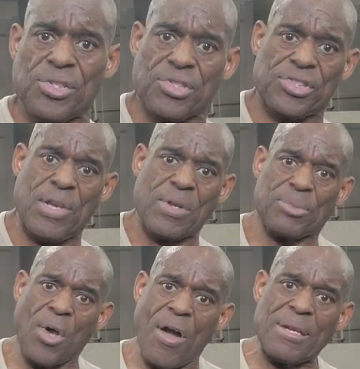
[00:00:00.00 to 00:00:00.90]
You'll see what
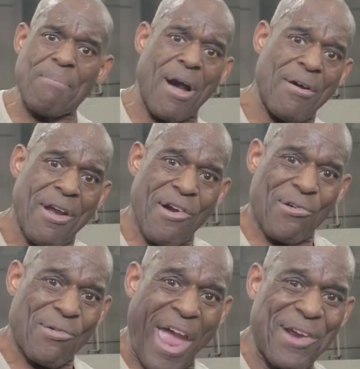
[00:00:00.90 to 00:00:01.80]
I'm talking about.
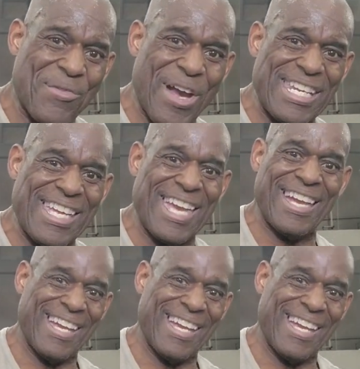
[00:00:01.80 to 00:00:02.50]
Rack running,